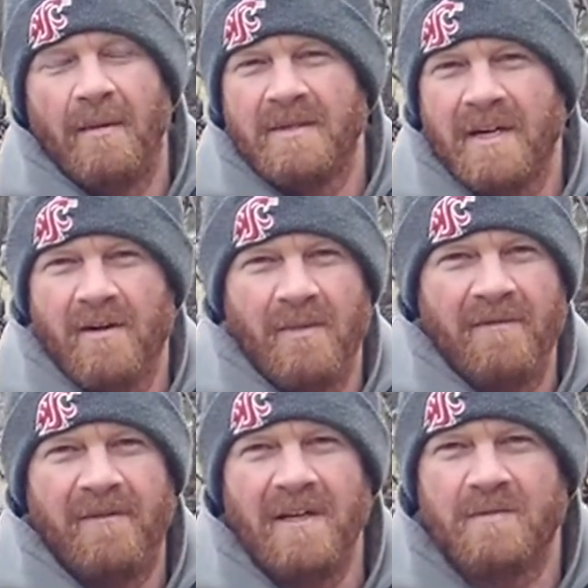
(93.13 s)
Check out my
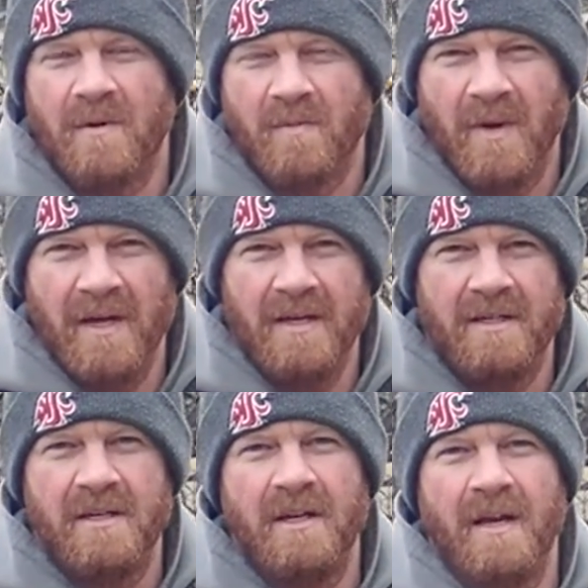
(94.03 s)
Facebook
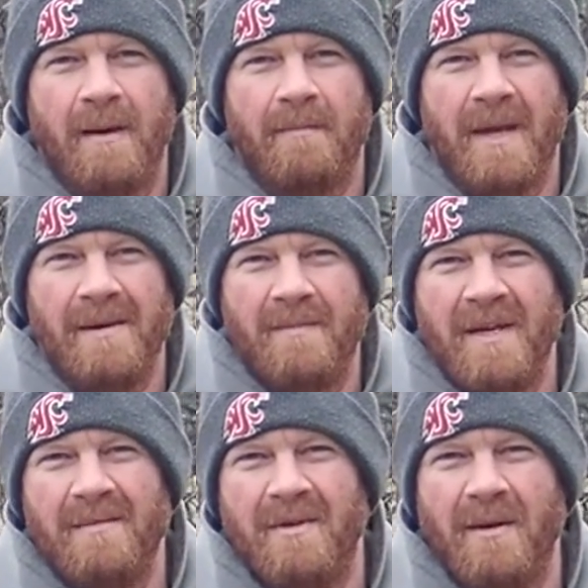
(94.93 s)
page at
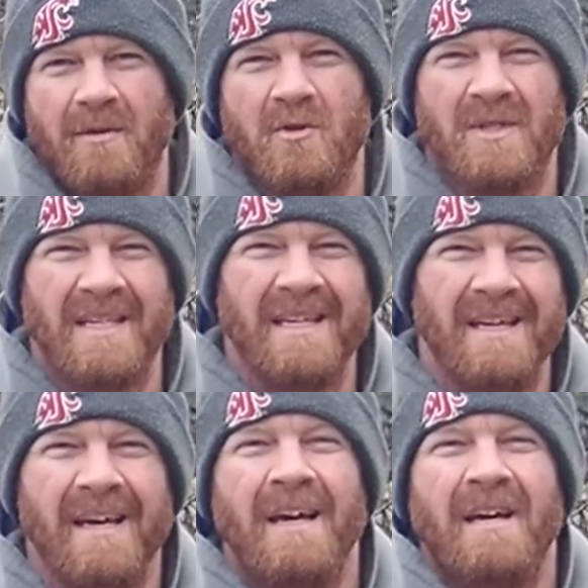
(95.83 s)
Mainbeam WC
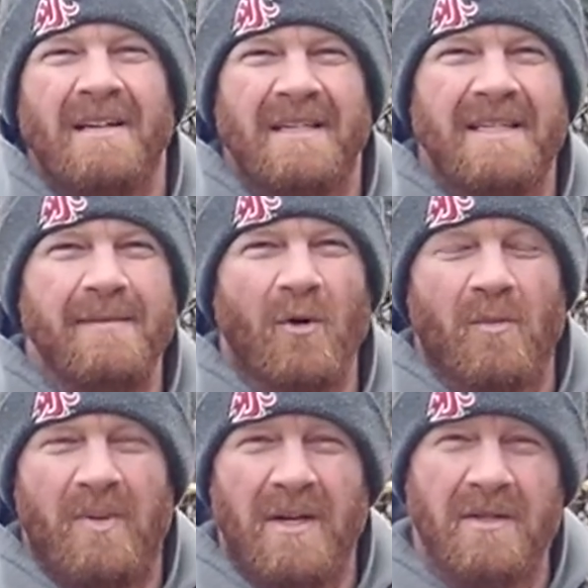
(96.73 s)
to see more
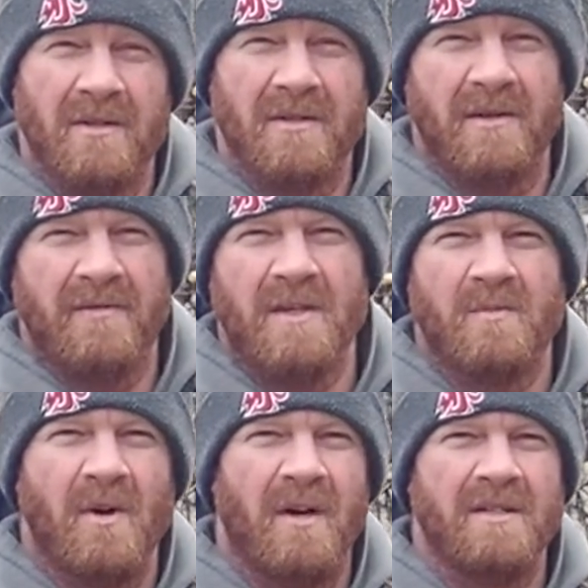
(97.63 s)
pictures of this
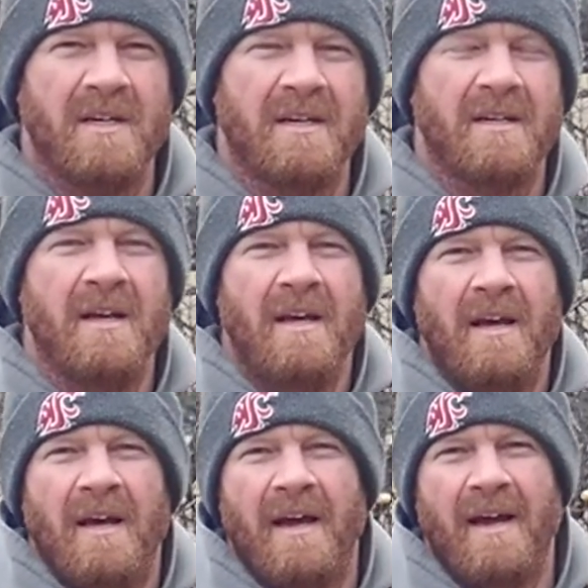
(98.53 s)
project,
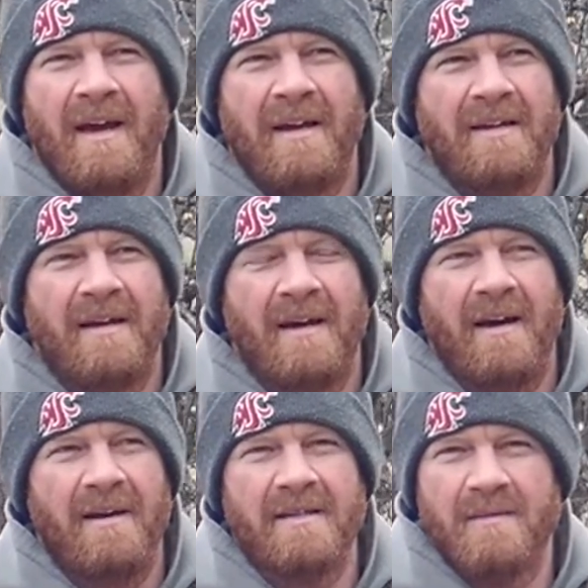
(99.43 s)
and
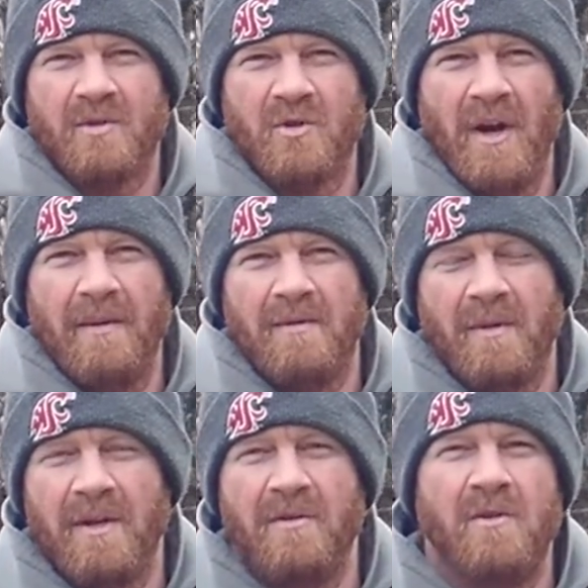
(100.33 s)
subscribe to
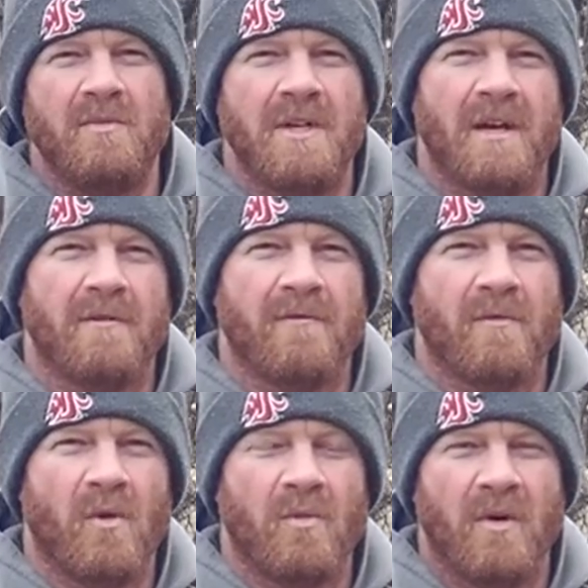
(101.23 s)
my YouTube channel for
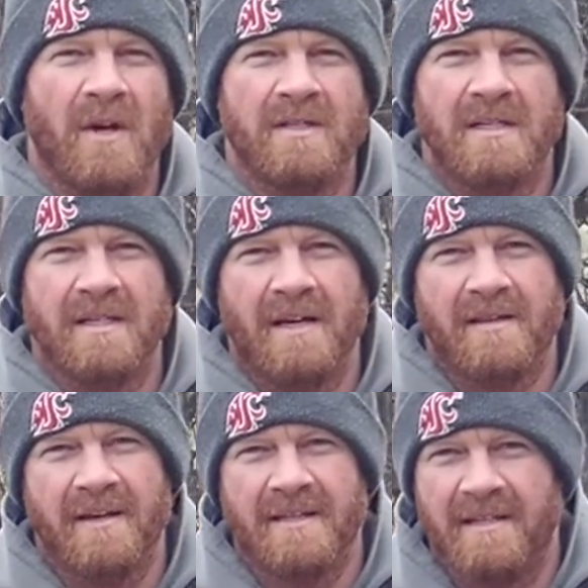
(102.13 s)
more projects like
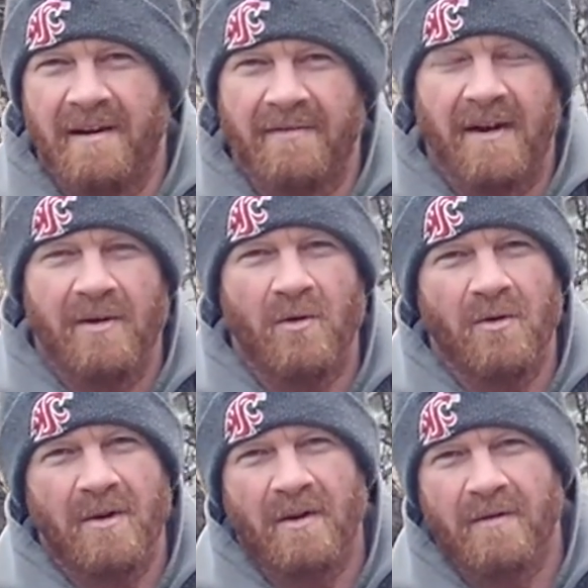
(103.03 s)
this that I've got
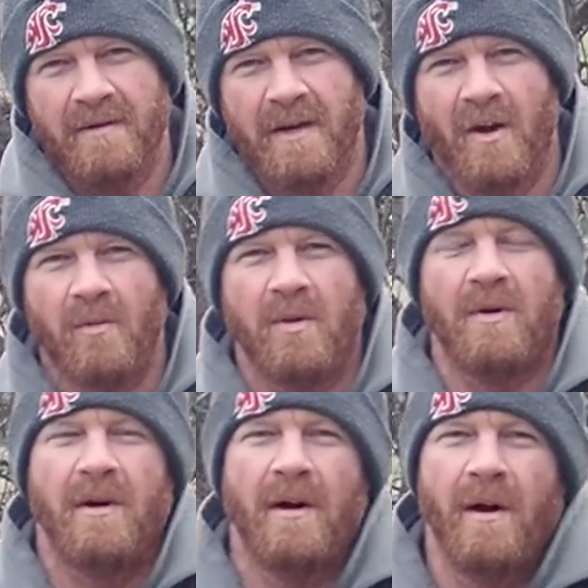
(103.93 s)
going on to help
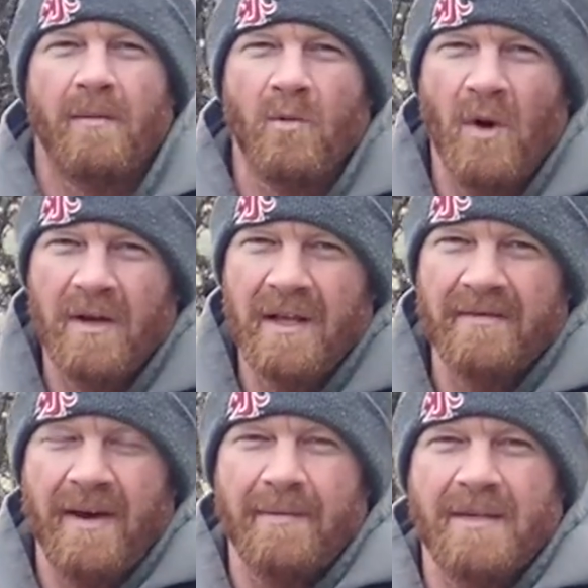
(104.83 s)

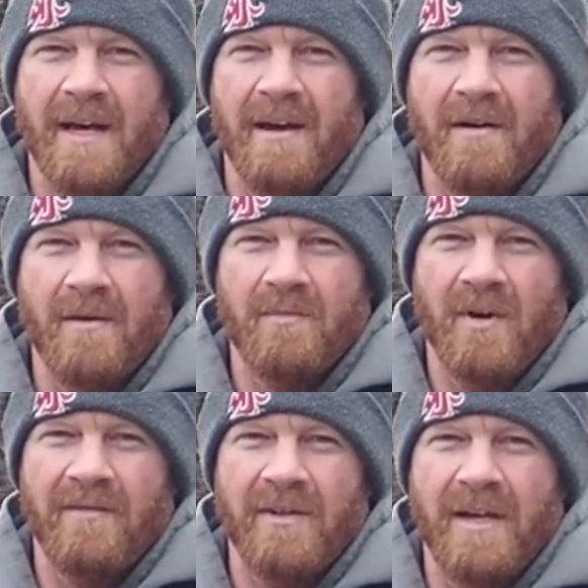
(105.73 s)
wildlife habitat on
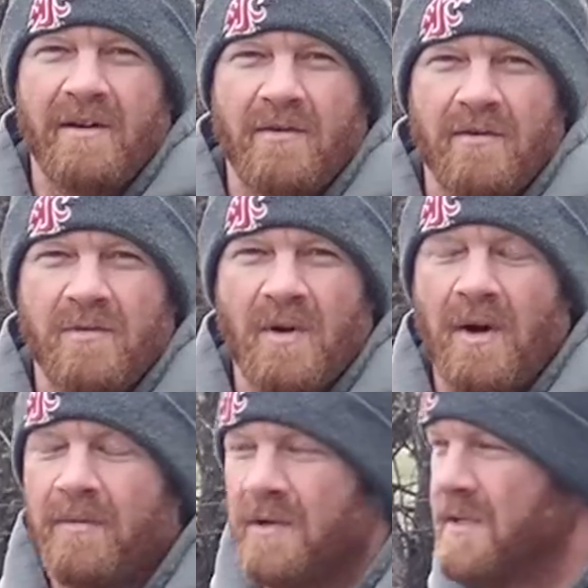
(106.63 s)
private landowners' properties.